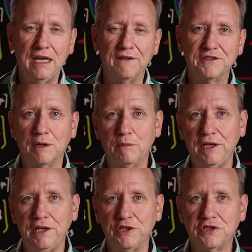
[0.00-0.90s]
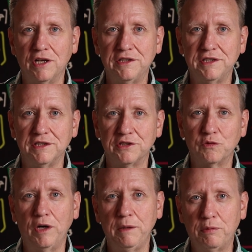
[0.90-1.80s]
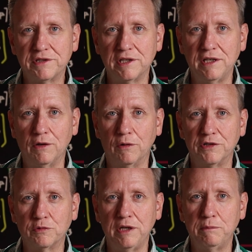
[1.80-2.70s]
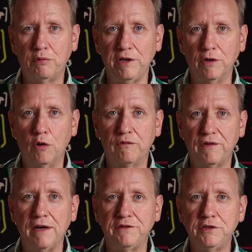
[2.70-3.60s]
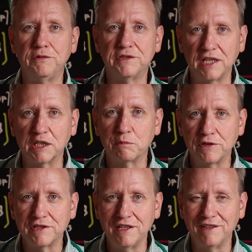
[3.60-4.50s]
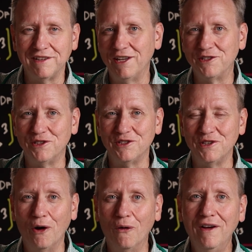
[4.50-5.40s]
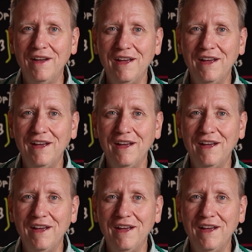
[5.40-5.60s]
if somebody's shunt is 20% or 20.0526%? And the answer is no.